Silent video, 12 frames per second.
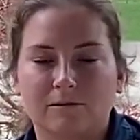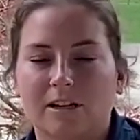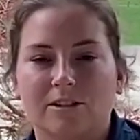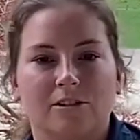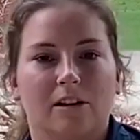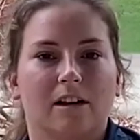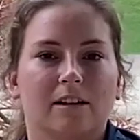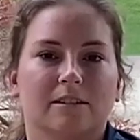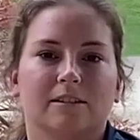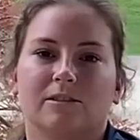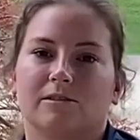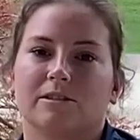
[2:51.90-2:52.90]

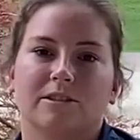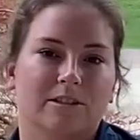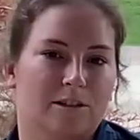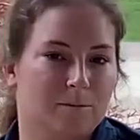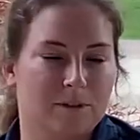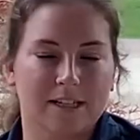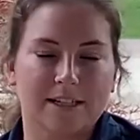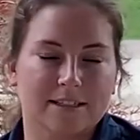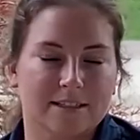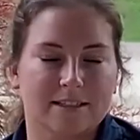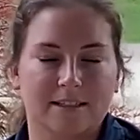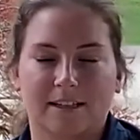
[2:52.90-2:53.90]
restaurants or dessert
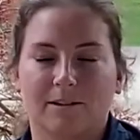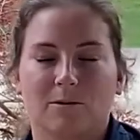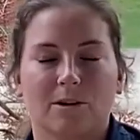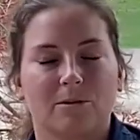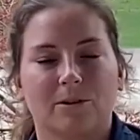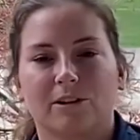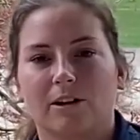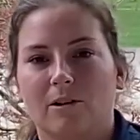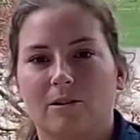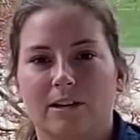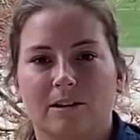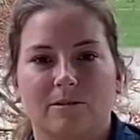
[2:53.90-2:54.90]
places at where we were
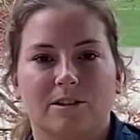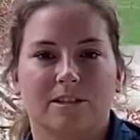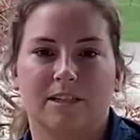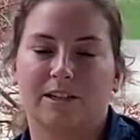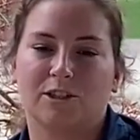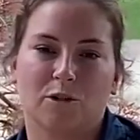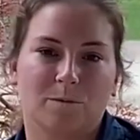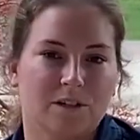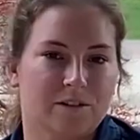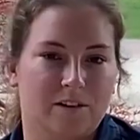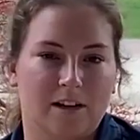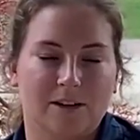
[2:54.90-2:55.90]
going. We just had so
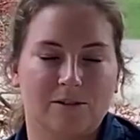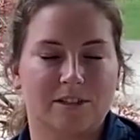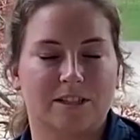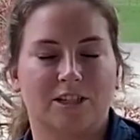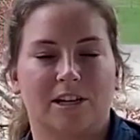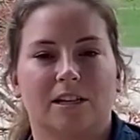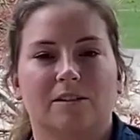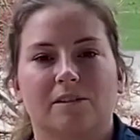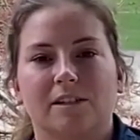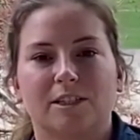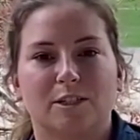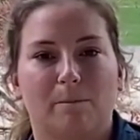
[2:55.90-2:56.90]
much fun. It was a chance
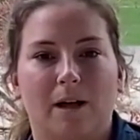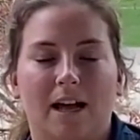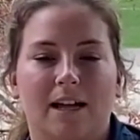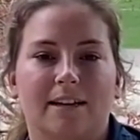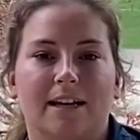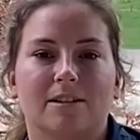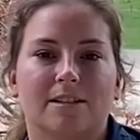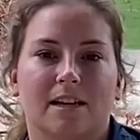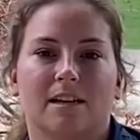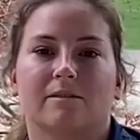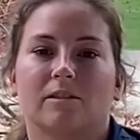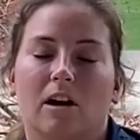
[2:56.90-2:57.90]
for us to bond
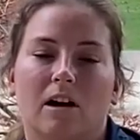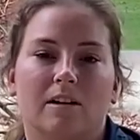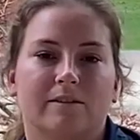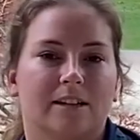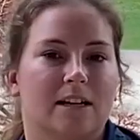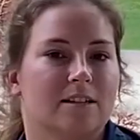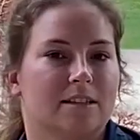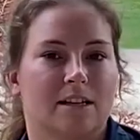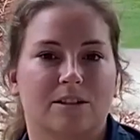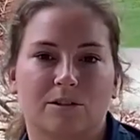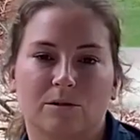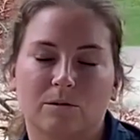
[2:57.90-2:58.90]
outside of golf and
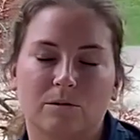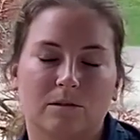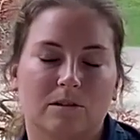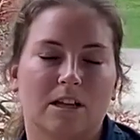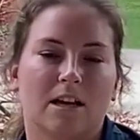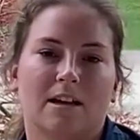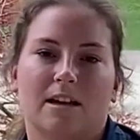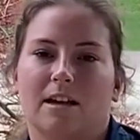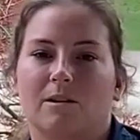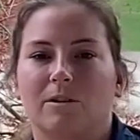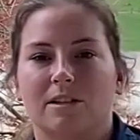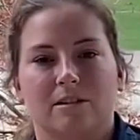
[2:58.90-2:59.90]
outside of school,
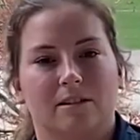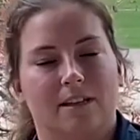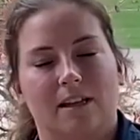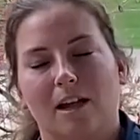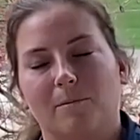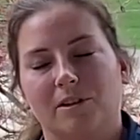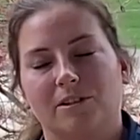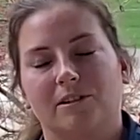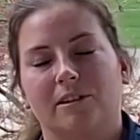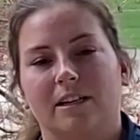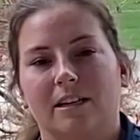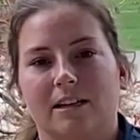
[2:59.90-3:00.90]
and we took that
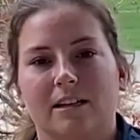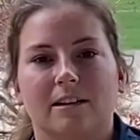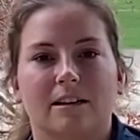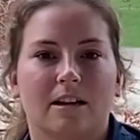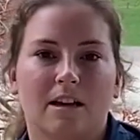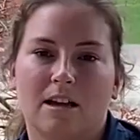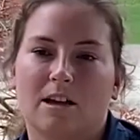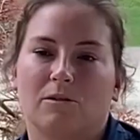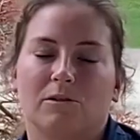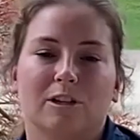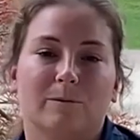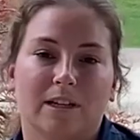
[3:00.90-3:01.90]
opportunity and
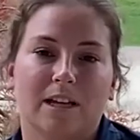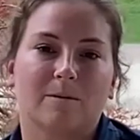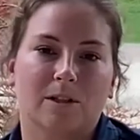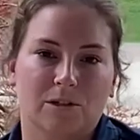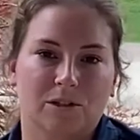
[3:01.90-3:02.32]
really became